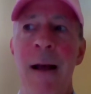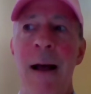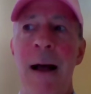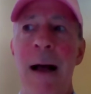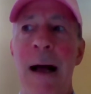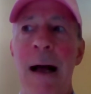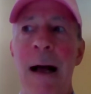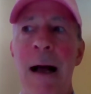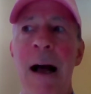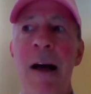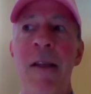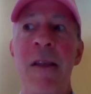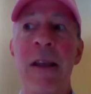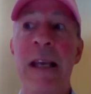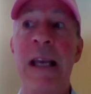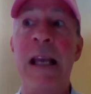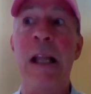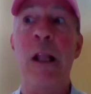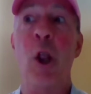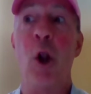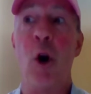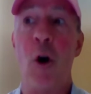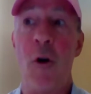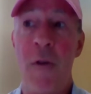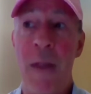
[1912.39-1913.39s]
I think
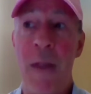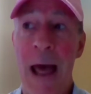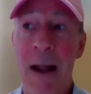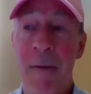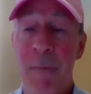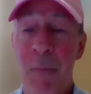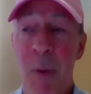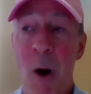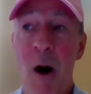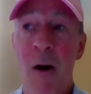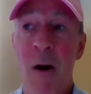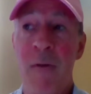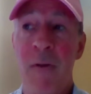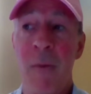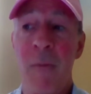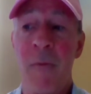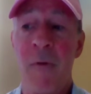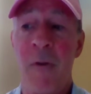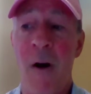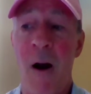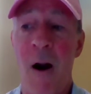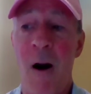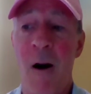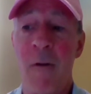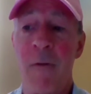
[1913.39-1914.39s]
he learned that part from
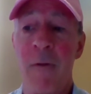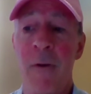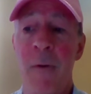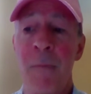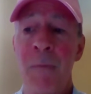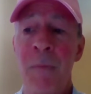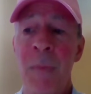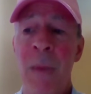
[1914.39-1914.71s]
Favre.